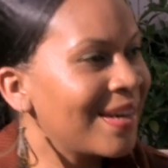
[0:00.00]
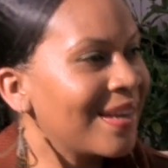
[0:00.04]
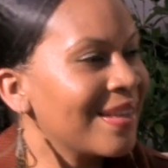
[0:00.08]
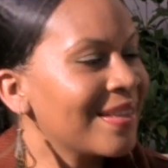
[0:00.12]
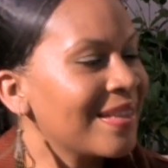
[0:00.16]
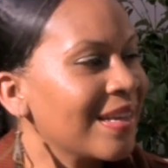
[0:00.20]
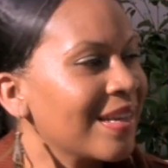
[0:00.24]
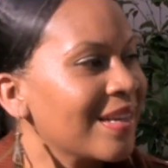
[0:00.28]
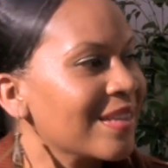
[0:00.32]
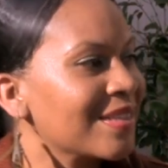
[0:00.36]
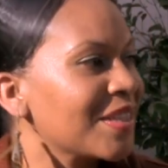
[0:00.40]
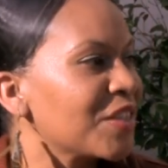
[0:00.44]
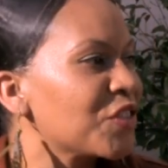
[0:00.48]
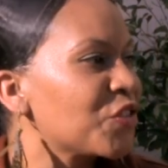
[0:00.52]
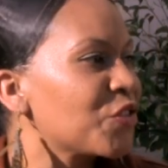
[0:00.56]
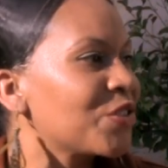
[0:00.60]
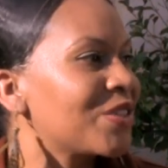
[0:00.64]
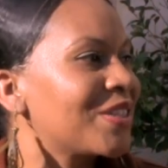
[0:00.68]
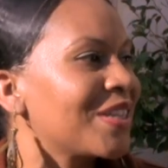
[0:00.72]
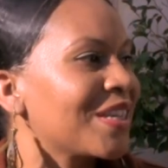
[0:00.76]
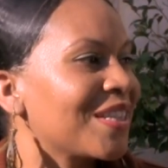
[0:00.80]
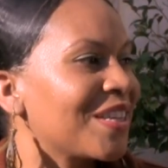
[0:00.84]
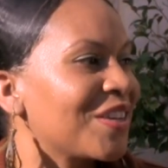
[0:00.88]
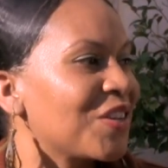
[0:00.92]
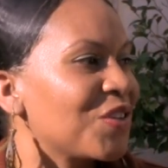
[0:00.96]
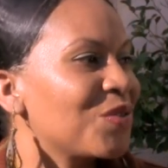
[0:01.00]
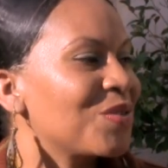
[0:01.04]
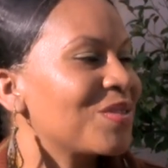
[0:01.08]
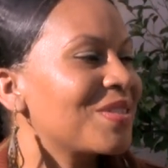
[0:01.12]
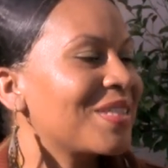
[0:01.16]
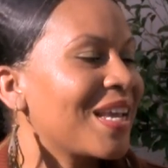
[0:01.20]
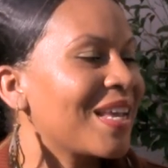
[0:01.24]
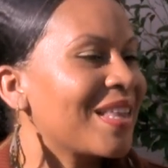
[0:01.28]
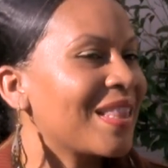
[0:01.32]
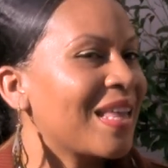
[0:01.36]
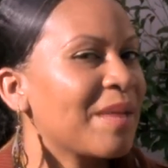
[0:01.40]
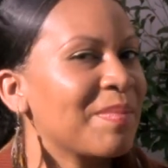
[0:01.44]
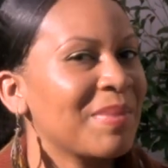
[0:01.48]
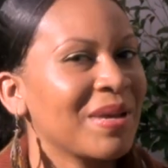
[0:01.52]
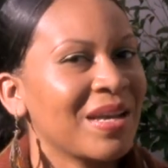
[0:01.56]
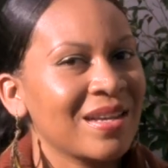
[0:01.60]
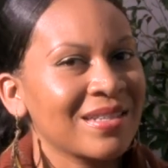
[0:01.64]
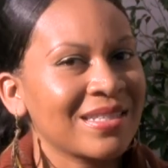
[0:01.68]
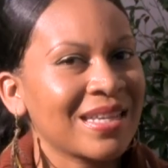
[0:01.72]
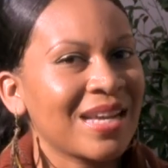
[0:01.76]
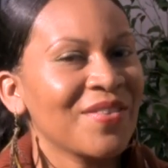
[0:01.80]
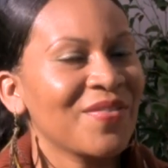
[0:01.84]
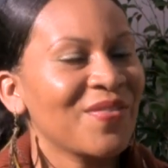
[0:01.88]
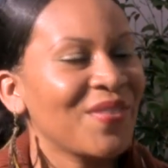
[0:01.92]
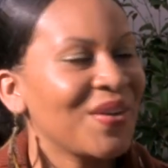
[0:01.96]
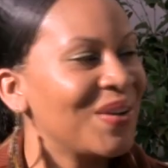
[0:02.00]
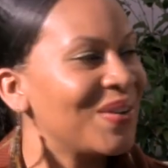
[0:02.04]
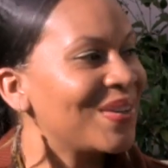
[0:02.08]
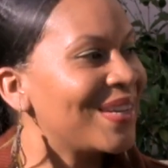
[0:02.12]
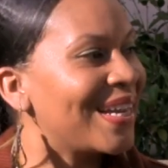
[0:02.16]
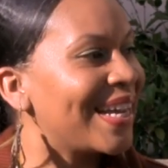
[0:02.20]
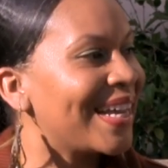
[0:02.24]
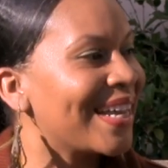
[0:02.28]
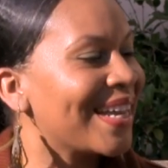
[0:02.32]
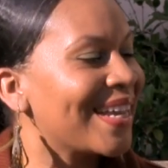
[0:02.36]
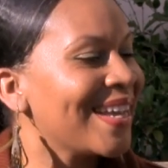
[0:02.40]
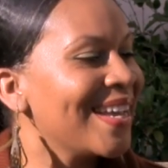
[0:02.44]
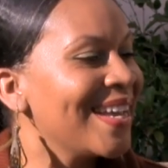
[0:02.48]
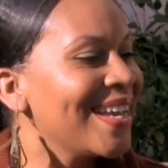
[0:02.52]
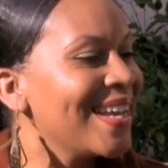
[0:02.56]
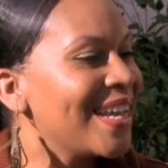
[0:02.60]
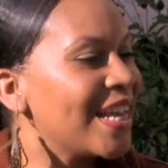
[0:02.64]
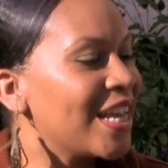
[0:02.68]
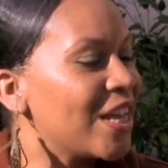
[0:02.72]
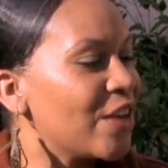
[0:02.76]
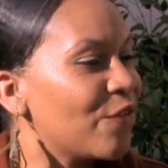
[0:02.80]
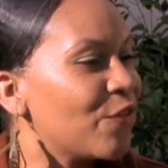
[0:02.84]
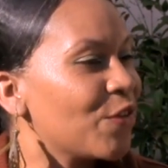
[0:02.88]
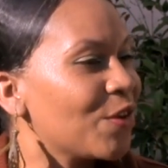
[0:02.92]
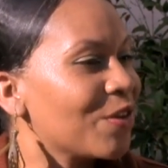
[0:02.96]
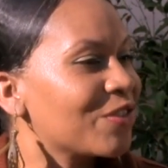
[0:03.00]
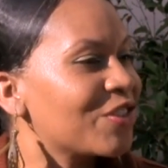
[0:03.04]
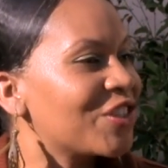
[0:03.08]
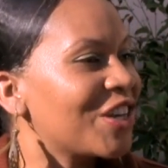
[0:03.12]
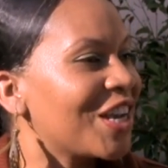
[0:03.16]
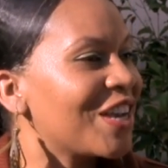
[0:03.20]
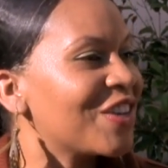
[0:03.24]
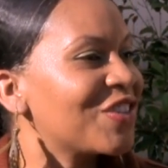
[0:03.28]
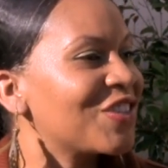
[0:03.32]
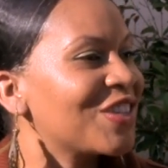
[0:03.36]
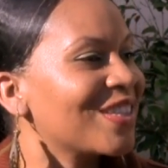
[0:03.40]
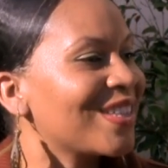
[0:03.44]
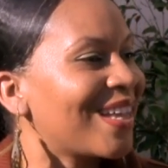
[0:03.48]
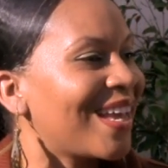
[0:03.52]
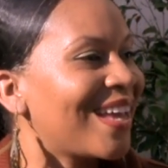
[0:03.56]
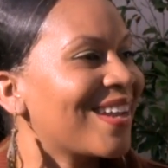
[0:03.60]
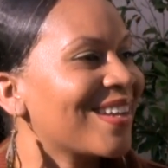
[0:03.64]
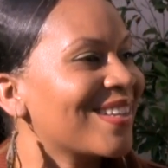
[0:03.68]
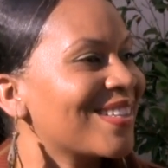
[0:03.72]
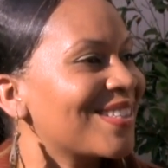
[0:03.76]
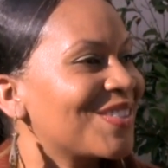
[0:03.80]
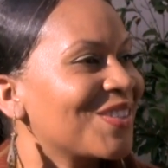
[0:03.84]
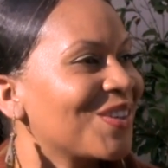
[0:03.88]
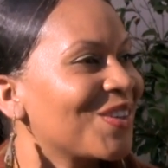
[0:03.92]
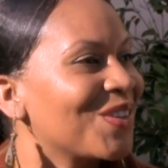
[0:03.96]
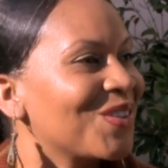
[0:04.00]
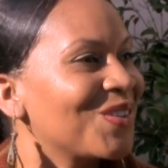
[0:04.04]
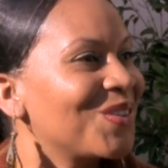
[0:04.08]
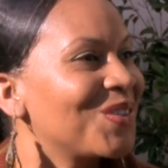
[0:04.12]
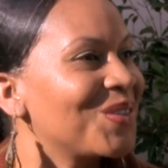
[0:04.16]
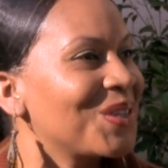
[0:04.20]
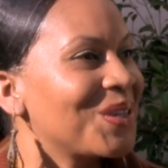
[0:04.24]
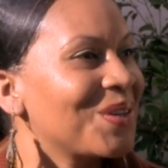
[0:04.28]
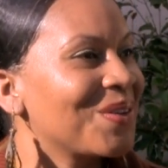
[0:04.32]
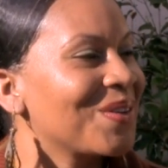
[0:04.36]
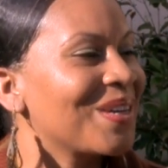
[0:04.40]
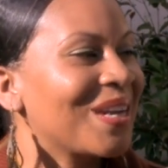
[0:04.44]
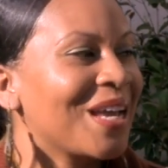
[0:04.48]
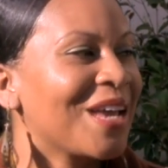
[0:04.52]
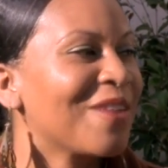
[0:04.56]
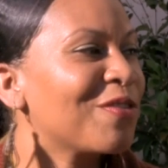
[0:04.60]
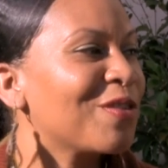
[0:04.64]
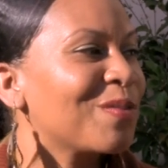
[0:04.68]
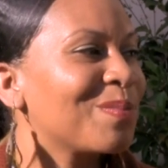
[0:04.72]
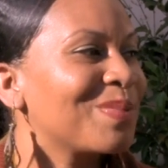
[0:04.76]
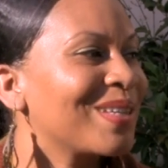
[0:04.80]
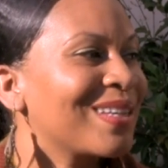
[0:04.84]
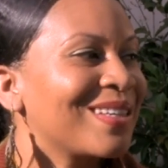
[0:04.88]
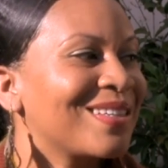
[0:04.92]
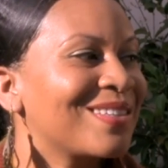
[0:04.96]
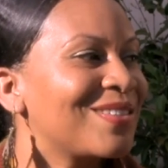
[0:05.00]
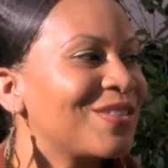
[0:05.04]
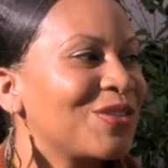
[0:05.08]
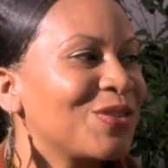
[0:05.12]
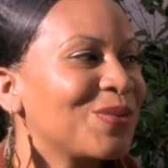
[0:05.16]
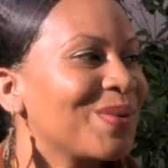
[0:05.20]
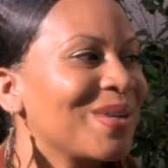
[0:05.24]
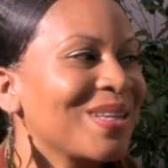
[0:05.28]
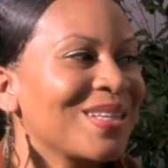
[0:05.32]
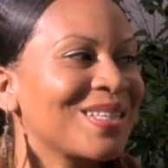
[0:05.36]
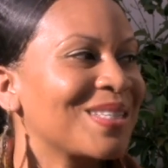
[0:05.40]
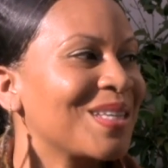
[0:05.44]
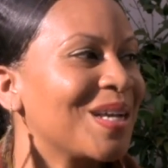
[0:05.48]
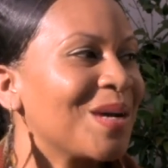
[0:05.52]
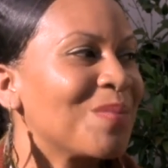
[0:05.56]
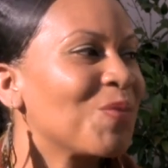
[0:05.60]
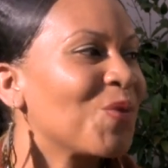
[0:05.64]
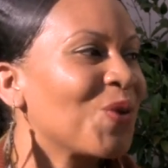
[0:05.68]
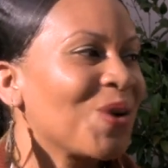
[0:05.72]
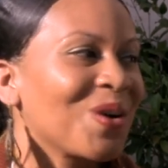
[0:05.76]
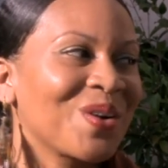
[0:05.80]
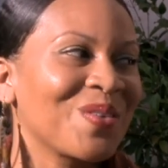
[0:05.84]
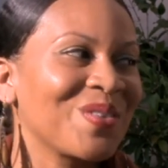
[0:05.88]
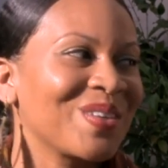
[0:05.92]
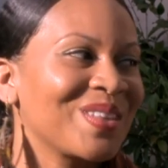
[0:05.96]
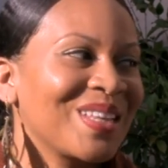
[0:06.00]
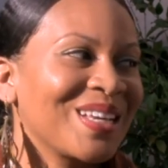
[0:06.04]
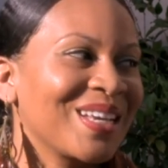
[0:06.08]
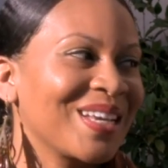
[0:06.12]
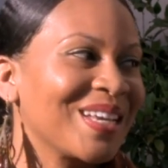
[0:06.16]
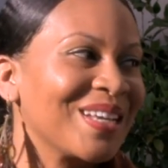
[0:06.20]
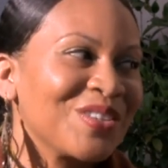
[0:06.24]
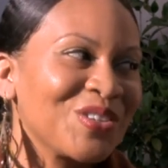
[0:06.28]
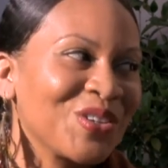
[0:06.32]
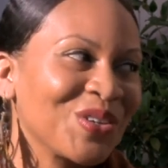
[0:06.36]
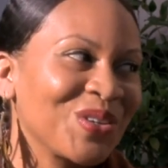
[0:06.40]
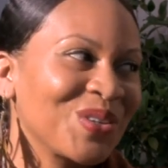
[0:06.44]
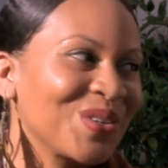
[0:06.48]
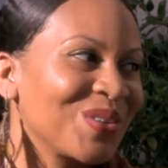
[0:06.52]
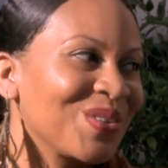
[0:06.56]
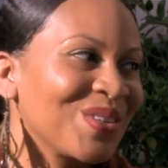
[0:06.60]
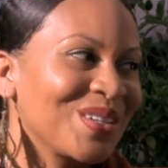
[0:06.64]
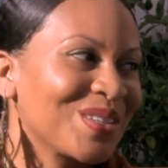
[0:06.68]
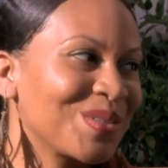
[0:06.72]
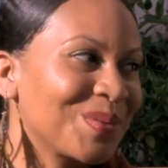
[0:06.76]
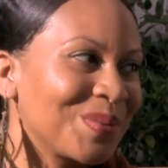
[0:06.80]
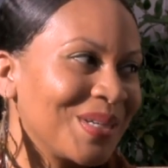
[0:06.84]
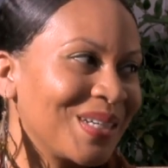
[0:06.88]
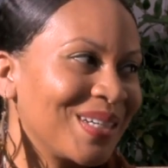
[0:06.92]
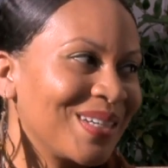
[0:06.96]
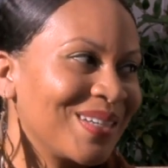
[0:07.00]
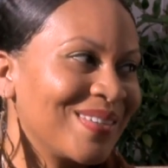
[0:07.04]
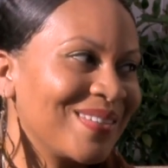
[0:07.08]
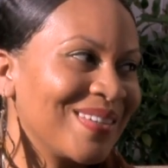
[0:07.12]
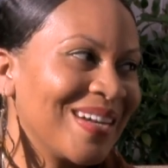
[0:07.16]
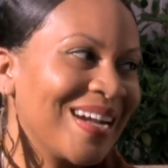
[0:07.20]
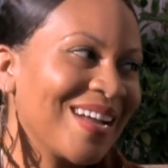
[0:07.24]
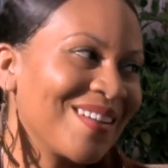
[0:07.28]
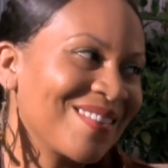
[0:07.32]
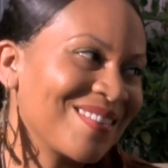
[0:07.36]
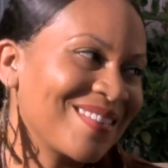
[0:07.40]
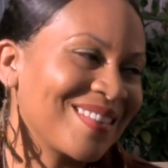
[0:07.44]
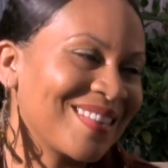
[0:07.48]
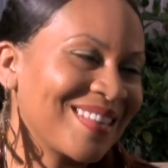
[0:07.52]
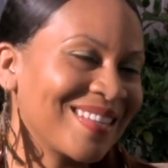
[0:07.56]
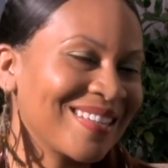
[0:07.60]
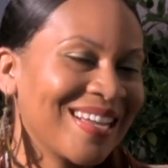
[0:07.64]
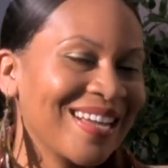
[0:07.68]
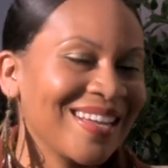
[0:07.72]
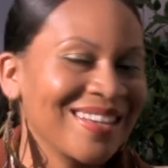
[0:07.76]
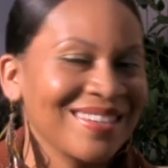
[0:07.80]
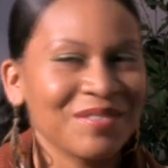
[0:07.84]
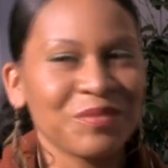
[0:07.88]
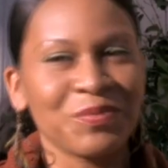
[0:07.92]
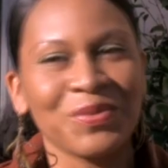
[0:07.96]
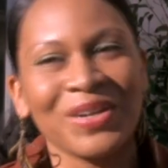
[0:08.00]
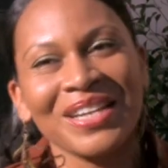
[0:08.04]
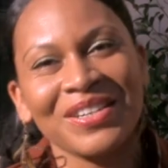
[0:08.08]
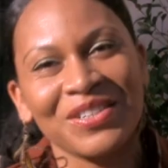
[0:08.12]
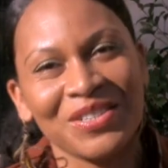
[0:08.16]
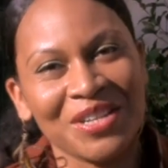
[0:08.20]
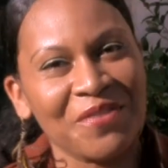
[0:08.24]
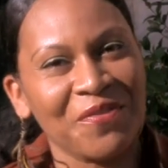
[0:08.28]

And I think it's interesting that you say that, because I feel like if you're changing that external, you're inevitably doing some work with the internal as well. We